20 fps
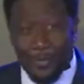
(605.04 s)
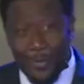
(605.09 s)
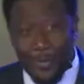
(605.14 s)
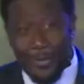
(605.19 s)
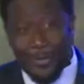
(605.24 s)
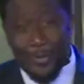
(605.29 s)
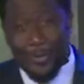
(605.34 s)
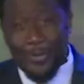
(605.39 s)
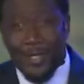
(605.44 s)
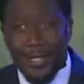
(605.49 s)
we
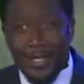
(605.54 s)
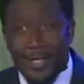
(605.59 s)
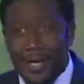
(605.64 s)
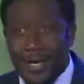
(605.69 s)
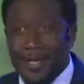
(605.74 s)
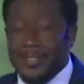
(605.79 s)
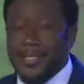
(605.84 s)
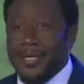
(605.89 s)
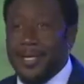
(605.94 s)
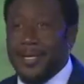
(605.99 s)
do
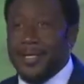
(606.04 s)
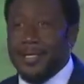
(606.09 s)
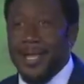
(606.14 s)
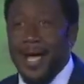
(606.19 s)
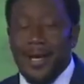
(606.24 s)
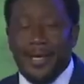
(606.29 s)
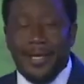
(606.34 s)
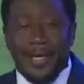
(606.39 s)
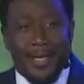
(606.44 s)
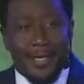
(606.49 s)
10
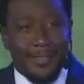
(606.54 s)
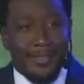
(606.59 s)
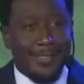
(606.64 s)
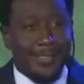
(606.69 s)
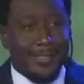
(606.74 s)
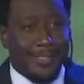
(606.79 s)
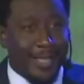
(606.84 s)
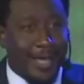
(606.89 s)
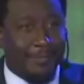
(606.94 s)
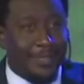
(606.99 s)
o'clock and
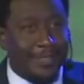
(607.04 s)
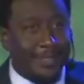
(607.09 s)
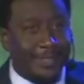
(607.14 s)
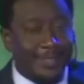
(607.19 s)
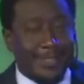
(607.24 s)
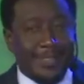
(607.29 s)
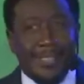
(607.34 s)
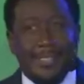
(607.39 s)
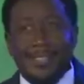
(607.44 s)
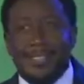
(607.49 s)
7.
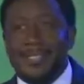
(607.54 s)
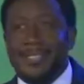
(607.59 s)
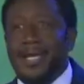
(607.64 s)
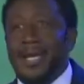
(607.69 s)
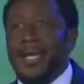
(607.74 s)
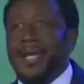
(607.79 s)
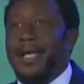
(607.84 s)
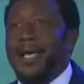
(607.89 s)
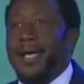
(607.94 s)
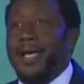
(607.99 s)
Senior
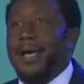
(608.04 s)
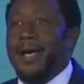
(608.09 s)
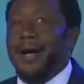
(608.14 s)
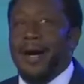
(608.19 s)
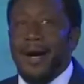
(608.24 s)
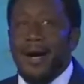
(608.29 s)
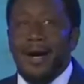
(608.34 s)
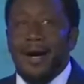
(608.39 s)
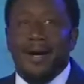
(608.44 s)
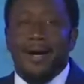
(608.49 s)
said,
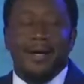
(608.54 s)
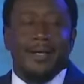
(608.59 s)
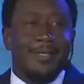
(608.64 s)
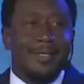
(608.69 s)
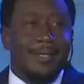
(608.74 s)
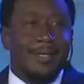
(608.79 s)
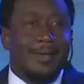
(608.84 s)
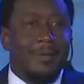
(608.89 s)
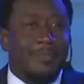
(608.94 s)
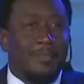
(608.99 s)

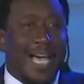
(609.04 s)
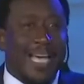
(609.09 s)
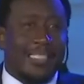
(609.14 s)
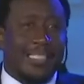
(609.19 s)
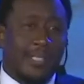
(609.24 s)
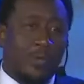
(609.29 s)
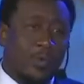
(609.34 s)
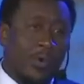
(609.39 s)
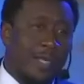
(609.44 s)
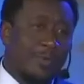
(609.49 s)

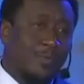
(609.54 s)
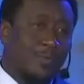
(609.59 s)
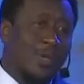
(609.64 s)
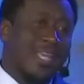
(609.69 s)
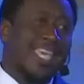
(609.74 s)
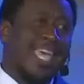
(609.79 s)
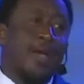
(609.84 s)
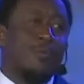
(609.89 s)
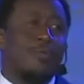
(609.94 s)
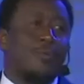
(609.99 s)
Pastor, what if we
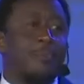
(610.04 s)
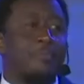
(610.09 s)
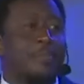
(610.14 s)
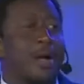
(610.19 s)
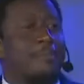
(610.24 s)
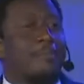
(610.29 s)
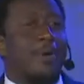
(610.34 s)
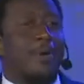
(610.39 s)
can't remember